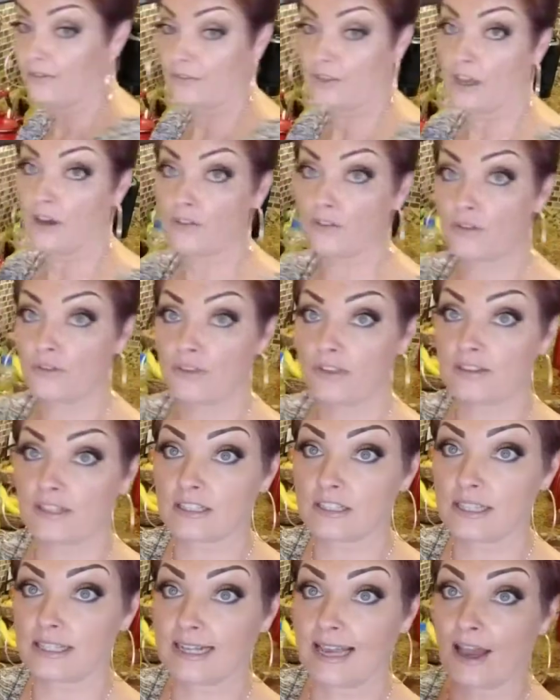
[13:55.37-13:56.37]
the other thing that's
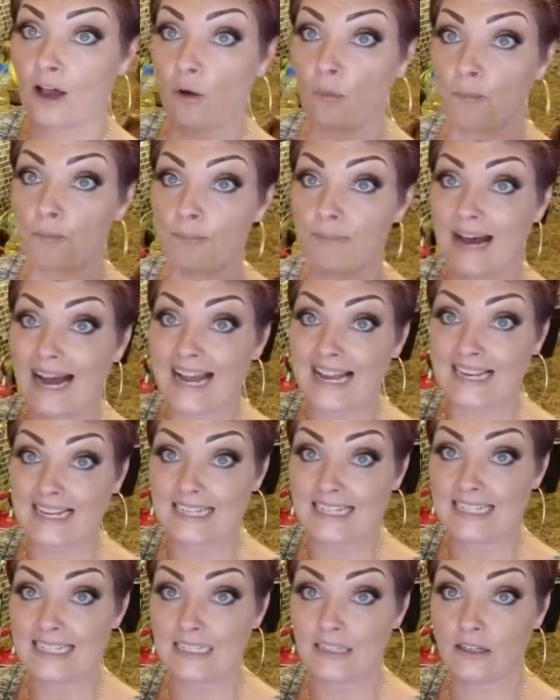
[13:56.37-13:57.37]
gonna help
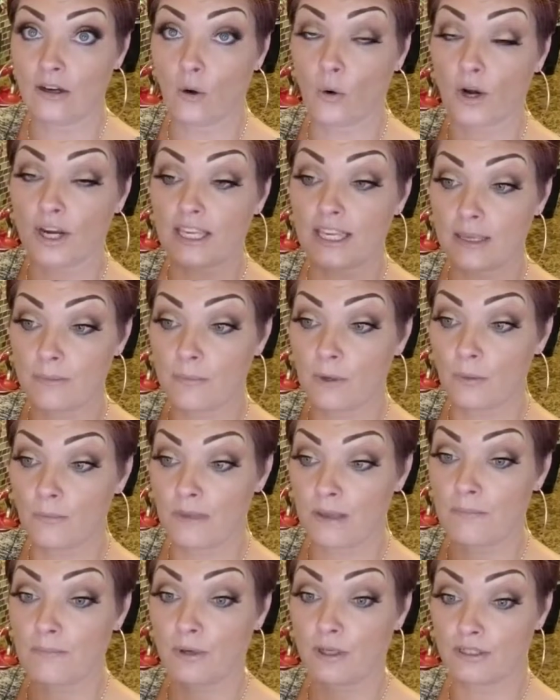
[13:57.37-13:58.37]
bind or keep your
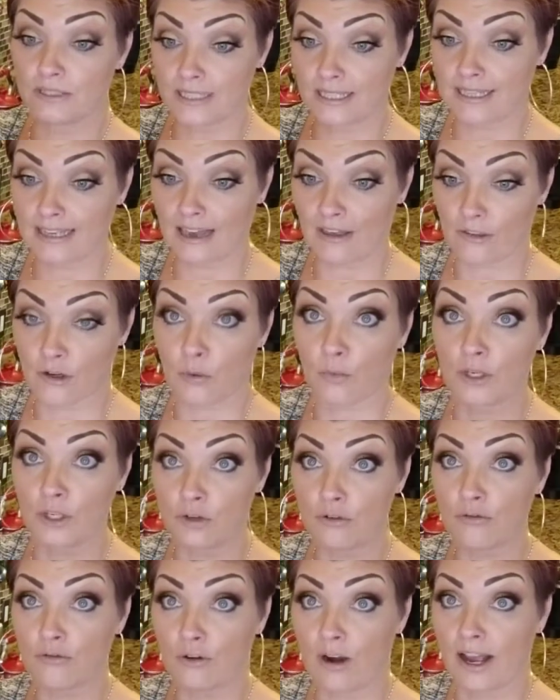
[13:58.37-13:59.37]
meatball together when you
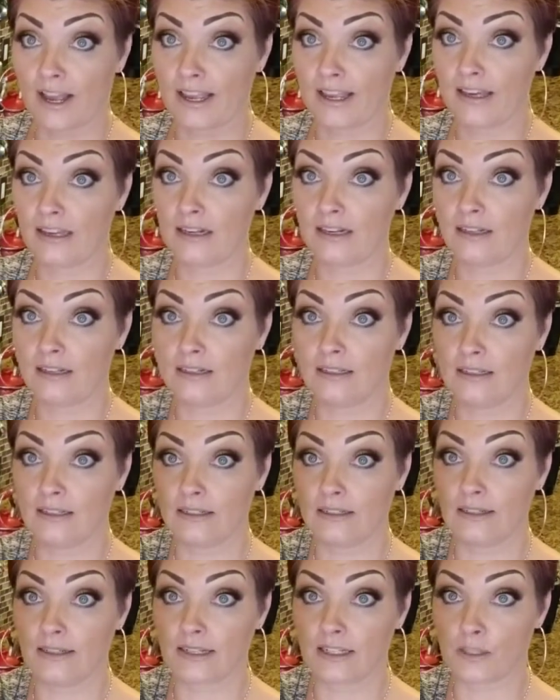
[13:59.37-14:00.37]
fry it
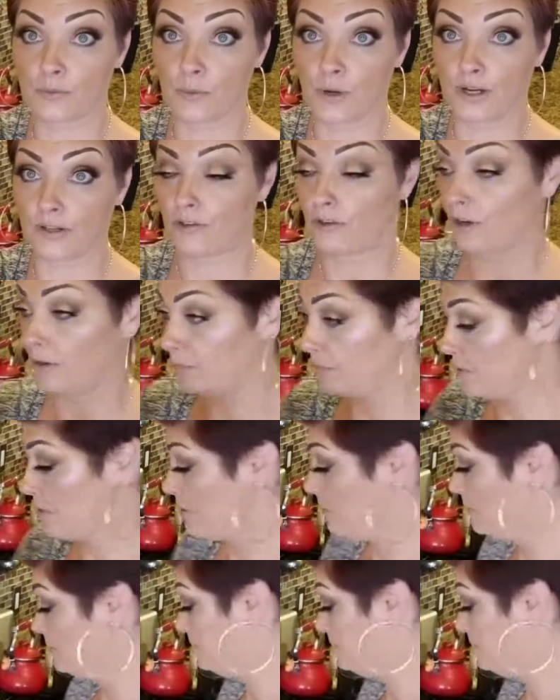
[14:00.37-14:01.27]
is breadcrumbs.